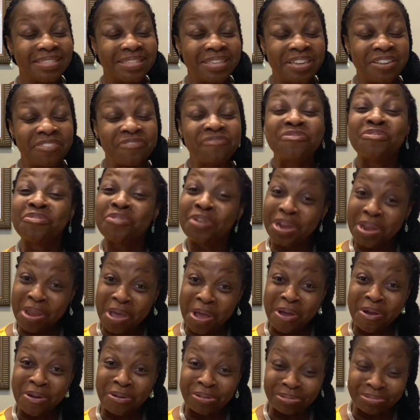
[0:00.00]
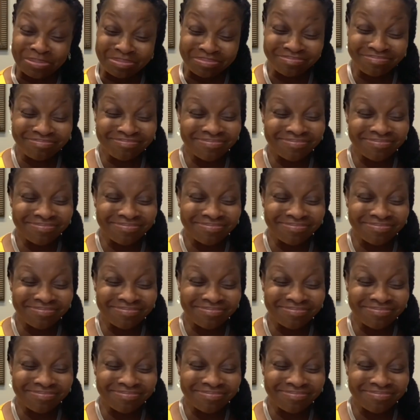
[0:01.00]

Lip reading: If you're alone,